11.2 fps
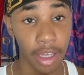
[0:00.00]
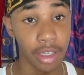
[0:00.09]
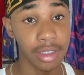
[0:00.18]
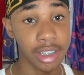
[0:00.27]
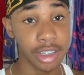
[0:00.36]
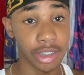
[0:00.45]
you
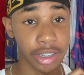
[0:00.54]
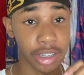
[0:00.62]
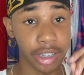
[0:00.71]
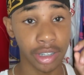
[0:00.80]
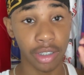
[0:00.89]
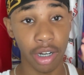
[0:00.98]
need to
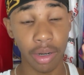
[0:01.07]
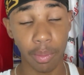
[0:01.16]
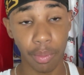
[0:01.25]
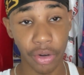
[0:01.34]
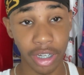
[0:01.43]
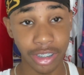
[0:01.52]
just start
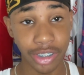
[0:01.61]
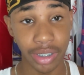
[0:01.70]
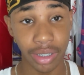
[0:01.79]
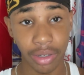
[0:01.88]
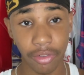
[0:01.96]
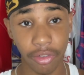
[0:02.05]

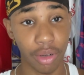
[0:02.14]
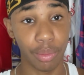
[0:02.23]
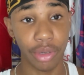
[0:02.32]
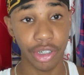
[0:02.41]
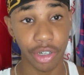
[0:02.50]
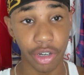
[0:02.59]
brushing from
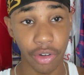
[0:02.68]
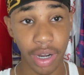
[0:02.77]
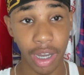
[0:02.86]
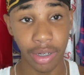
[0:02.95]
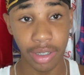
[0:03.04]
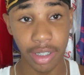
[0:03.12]
where your
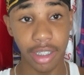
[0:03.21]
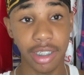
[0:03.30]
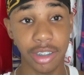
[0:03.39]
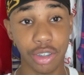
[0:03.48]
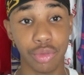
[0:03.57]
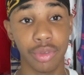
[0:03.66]
crown
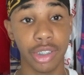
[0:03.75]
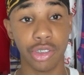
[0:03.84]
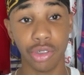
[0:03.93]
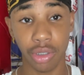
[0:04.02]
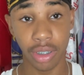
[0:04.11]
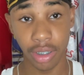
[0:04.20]
is
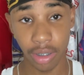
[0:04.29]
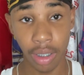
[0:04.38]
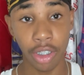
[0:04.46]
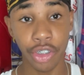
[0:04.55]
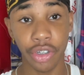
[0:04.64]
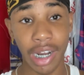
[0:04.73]
originally,
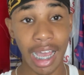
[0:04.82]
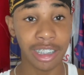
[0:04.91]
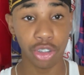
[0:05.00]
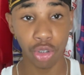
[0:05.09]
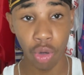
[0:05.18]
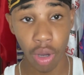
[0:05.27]
your
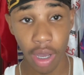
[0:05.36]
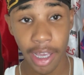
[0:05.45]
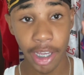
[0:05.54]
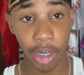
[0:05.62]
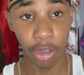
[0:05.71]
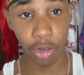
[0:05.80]
natural
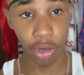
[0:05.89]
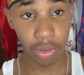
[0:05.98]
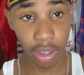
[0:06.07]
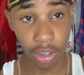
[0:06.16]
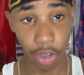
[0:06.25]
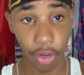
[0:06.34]
hair growth
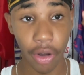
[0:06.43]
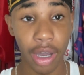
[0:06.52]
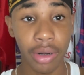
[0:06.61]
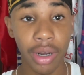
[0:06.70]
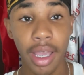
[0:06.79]
on your crown,